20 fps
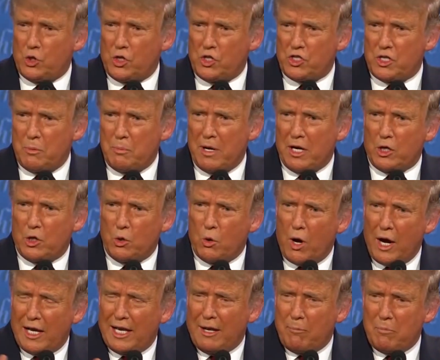to make. Do
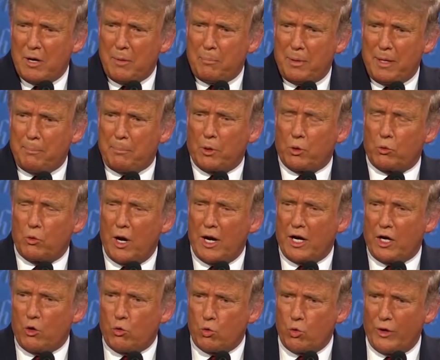I let my people run
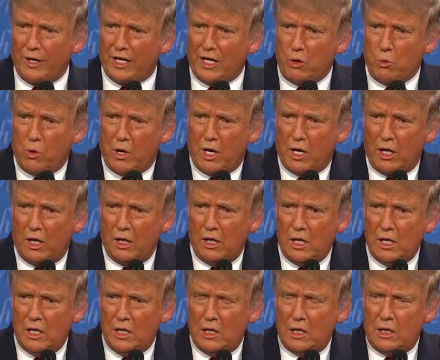it really well
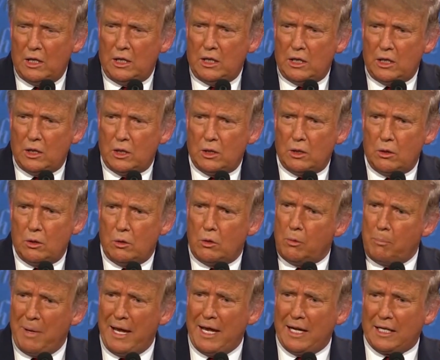or
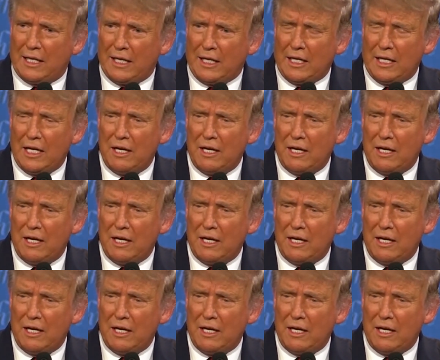badly? Yeah.